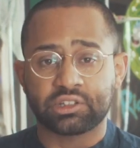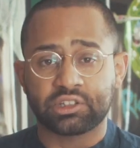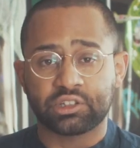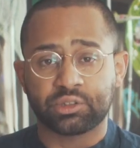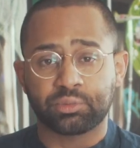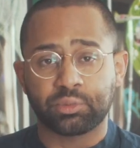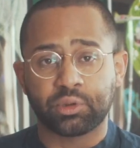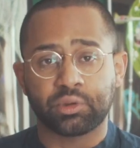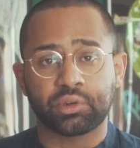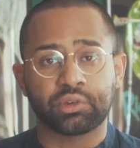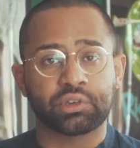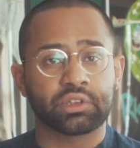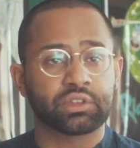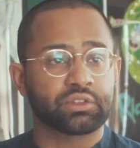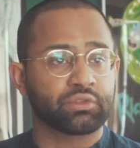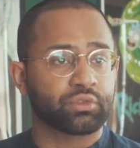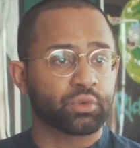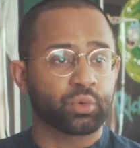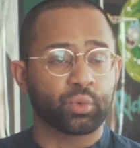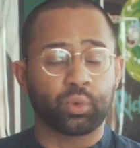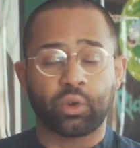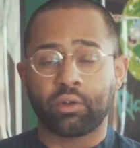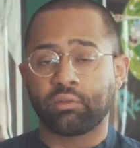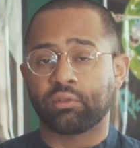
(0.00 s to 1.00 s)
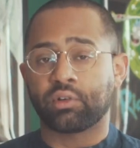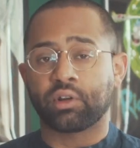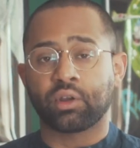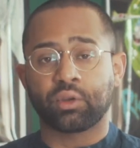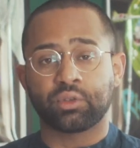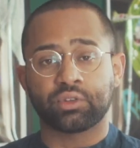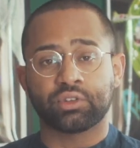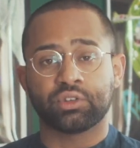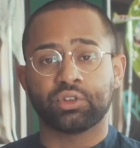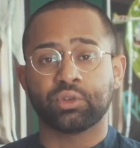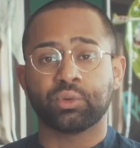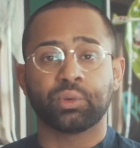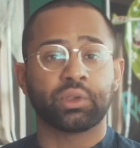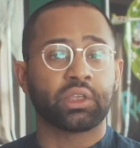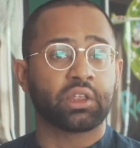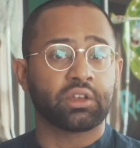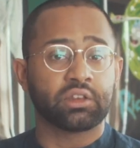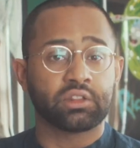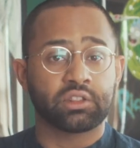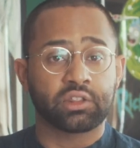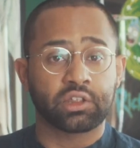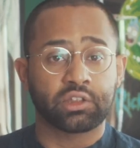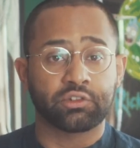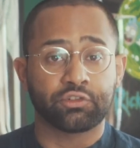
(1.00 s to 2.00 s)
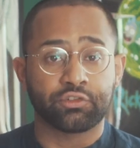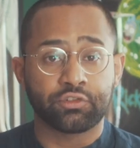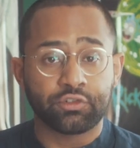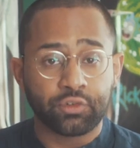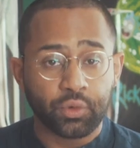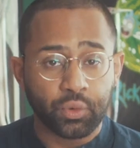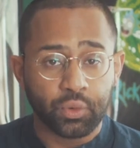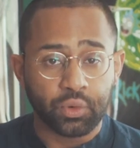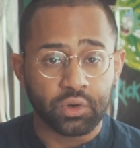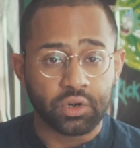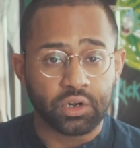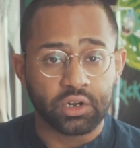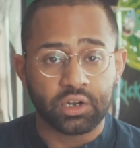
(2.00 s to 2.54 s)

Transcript: experience for whoever I was doing anything for,